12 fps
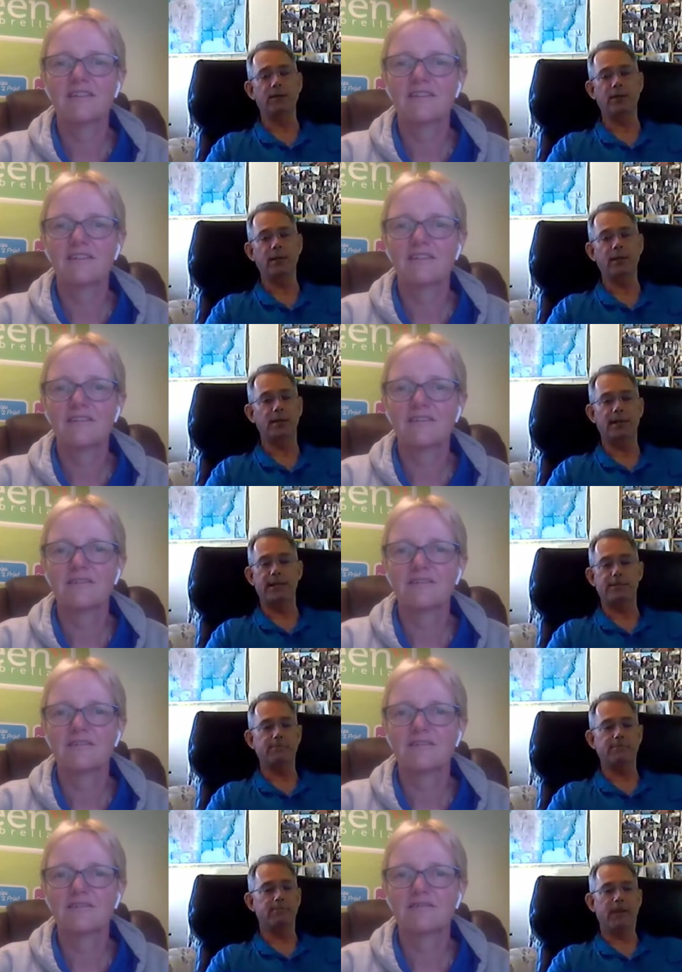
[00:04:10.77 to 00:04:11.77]
Speaker 1: I did.
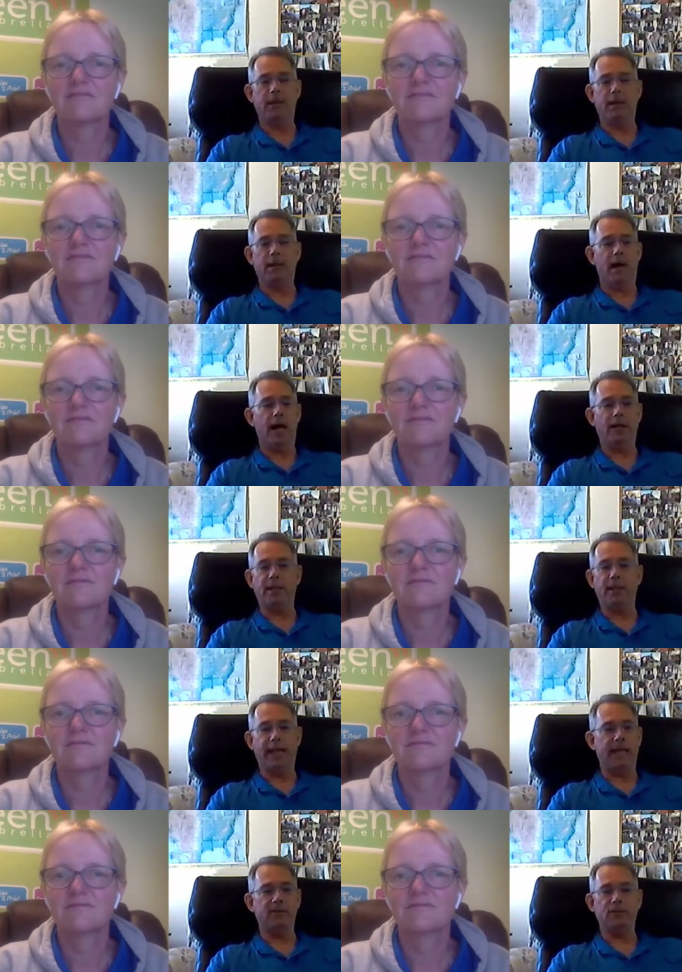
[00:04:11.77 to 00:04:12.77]
Um, I had to
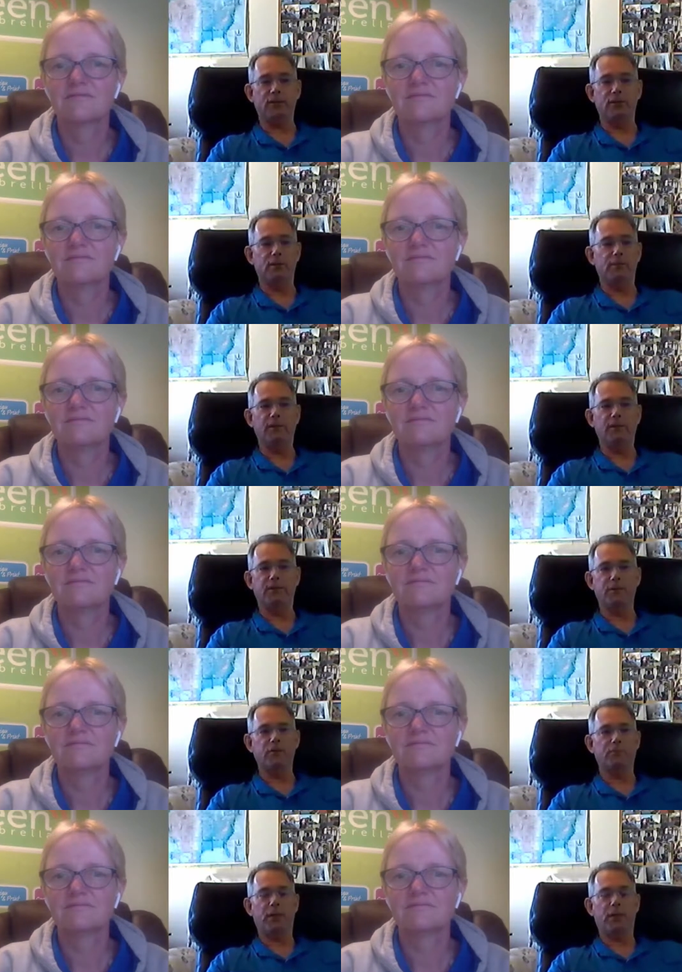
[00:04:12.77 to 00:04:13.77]
cancel my
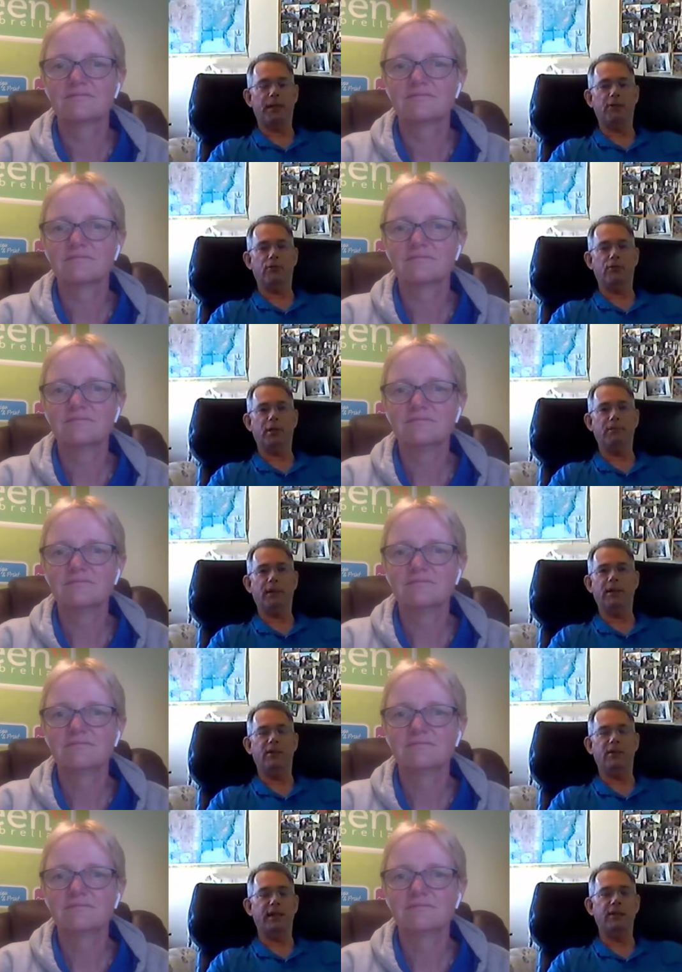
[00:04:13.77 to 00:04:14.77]
first planned trip. I
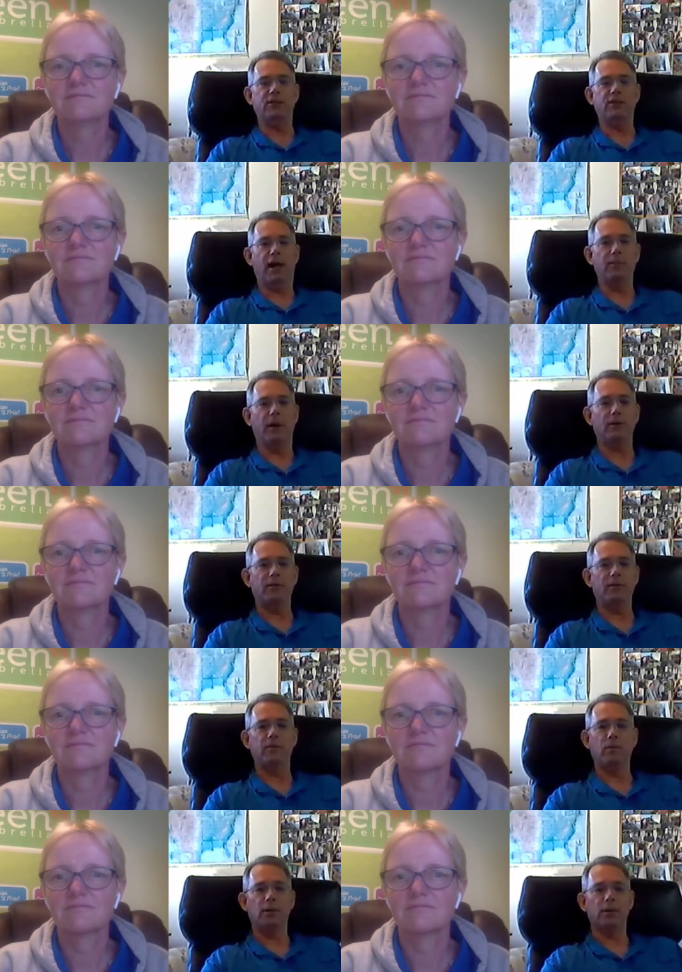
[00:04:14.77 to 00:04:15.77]
had taken time off
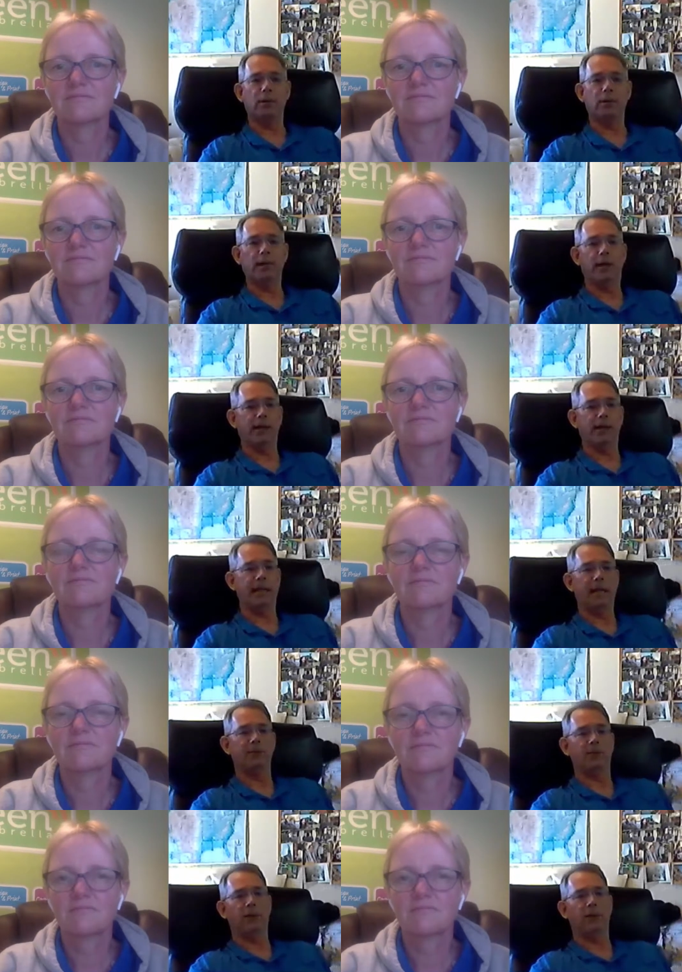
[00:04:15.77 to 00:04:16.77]
from work, and I had to
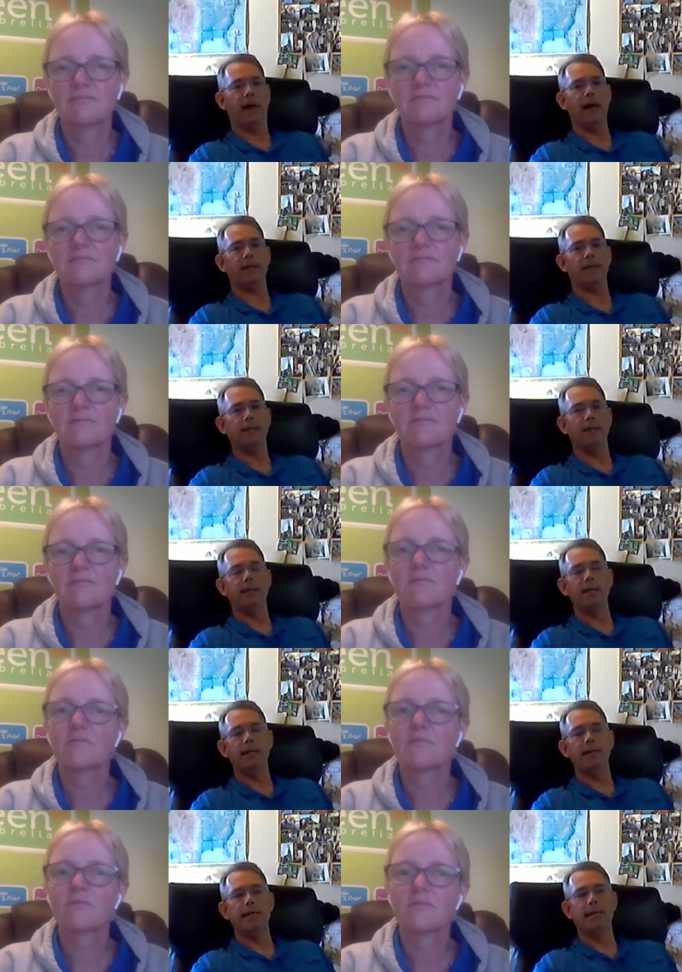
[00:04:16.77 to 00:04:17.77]
cancel that.
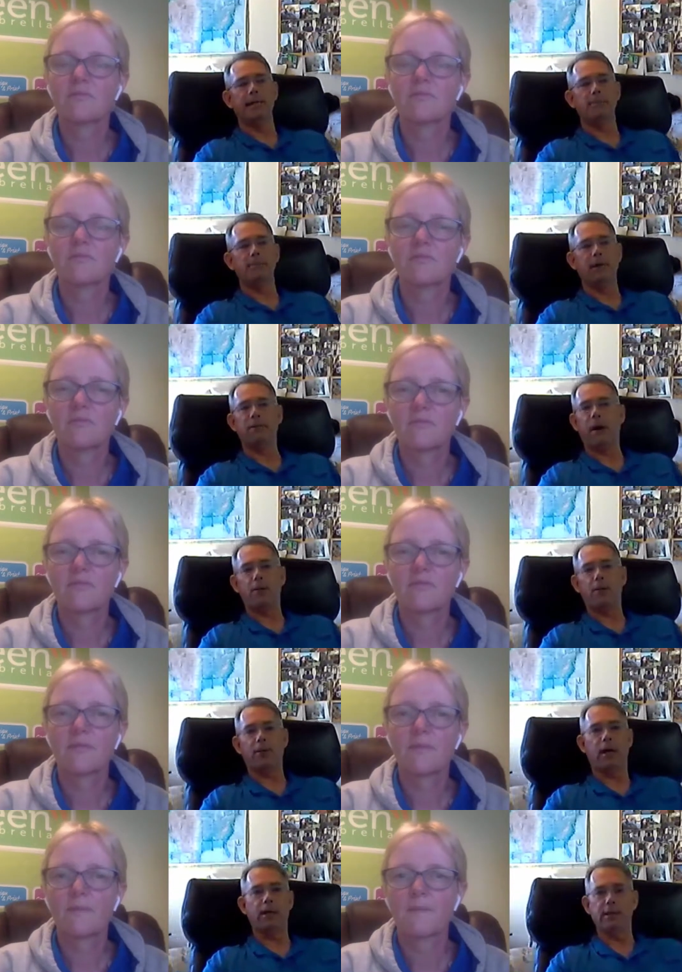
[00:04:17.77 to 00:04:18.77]
Uh, my
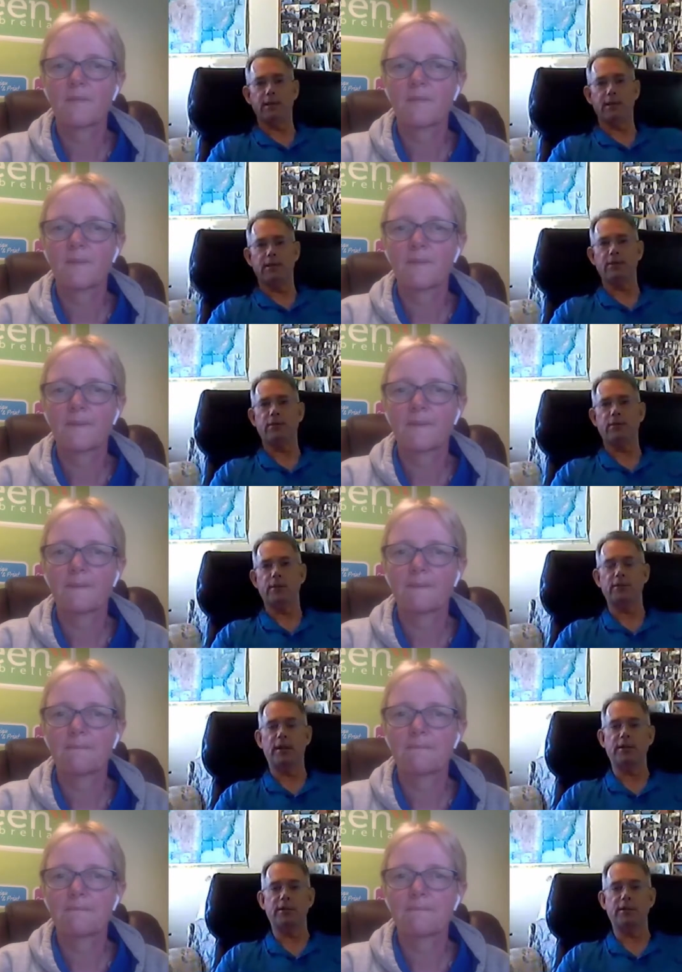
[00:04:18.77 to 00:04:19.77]
father got ill, so I
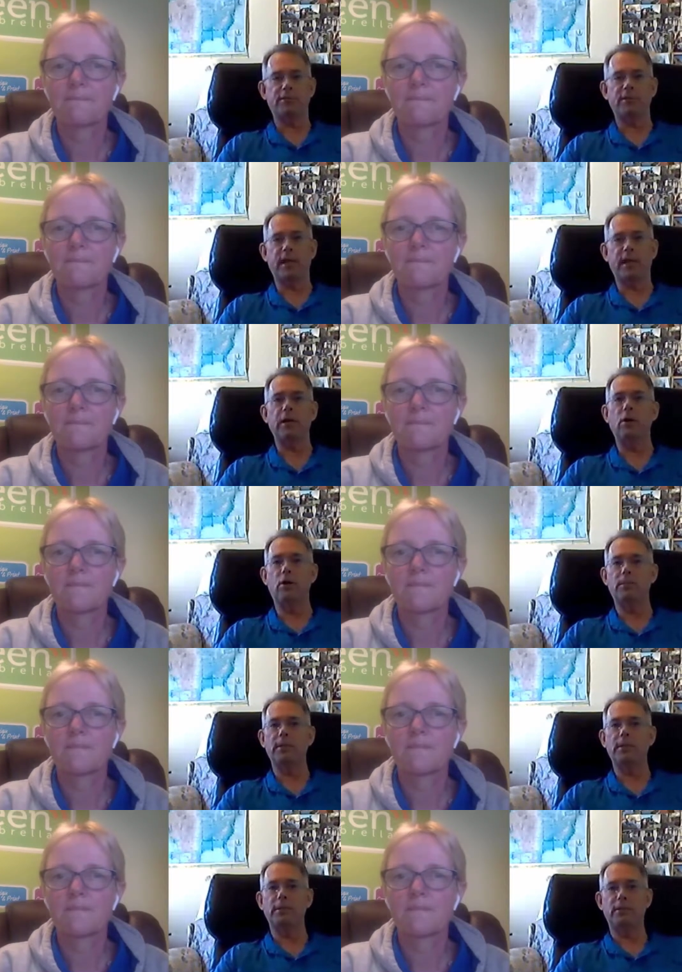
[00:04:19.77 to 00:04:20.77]
decided to stay
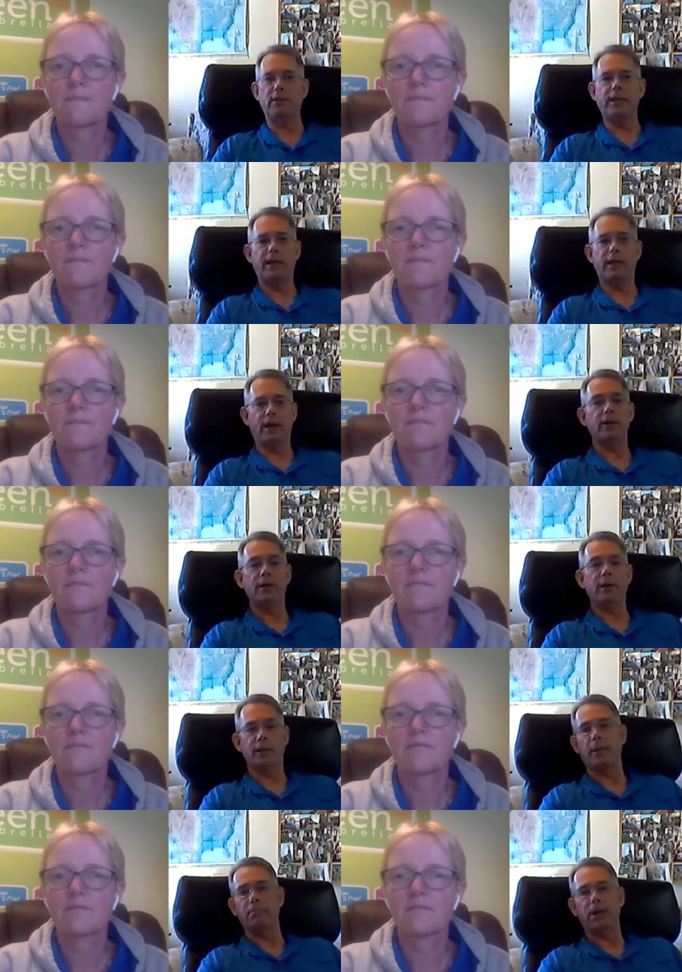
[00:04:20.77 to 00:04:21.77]
home and take care, and
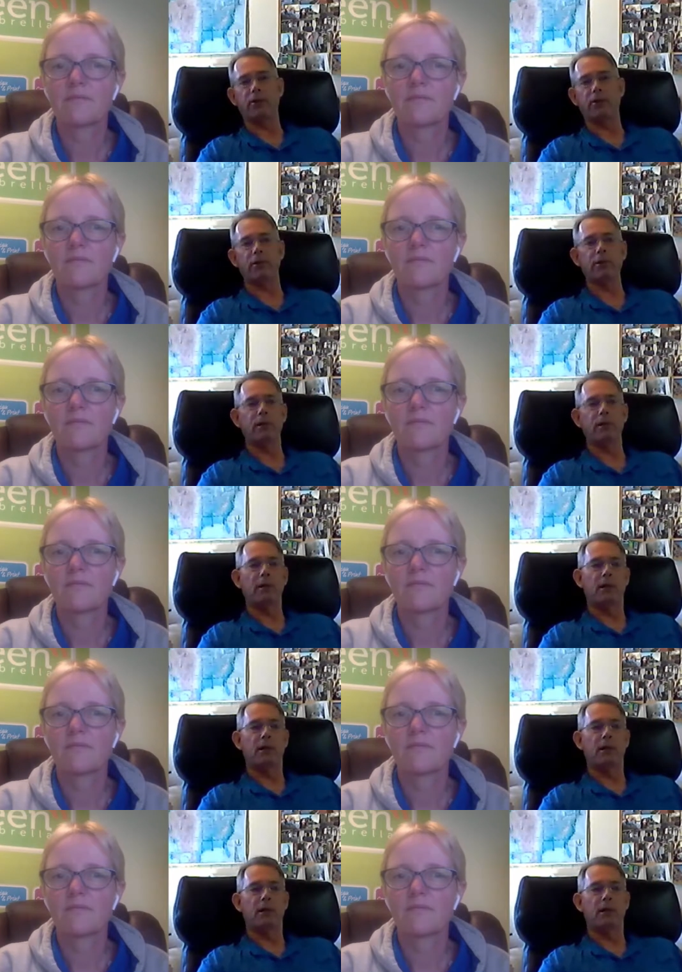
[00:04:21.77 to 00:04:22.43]
he got better.